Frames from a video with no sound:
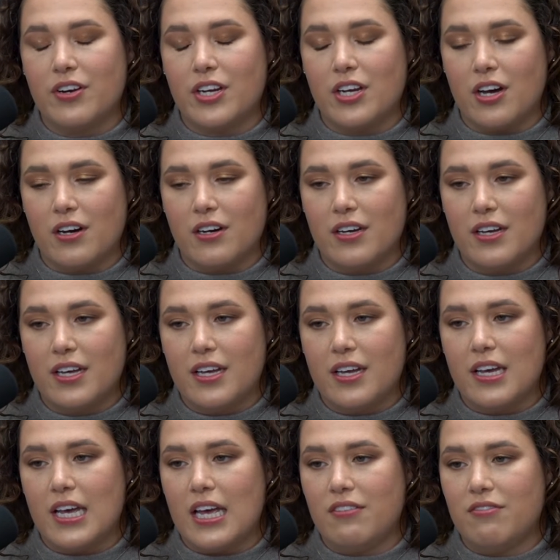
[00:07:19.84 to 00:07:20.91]
young
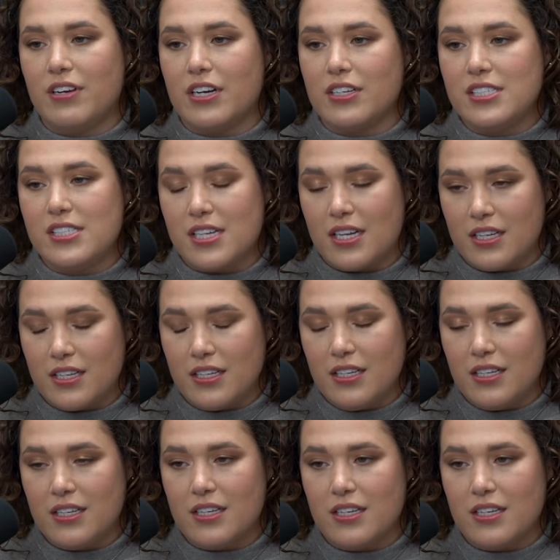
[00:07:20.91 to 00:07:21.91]
and very sudden.